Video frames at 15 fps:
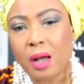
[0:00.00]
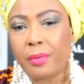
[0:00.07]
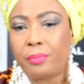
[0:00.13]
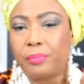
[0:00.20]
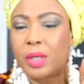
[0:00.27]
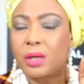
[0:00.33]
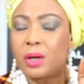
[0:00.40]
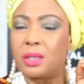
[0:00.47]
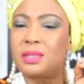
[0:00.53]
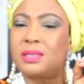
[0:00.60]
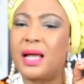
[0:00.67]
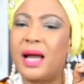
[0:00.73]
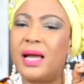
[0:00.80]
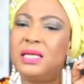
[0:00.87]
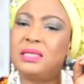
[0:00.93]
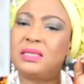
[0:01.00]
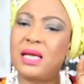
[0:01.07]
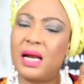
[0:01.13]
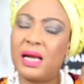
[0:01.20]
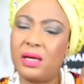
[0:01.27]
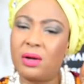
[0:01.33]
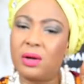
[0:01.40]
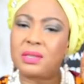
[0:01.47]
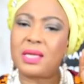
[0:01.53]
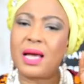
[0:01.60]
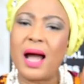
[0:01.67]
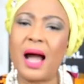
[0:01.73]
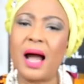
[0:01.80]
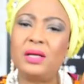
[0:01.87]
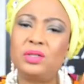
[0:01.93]
because now he's telling us
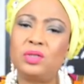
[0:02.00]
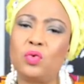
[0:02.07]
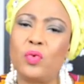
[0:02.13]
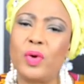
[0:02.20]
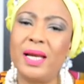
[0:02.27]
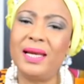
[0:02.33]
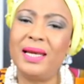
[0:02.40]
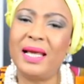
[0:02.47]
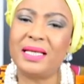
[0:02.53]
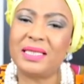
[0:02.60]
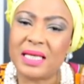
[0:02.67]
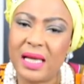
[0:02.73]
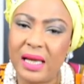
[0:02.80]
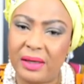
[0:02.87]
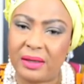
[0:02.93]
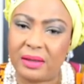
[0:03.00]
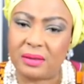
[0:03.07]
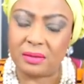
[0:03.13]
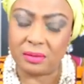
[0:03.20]
how do we listen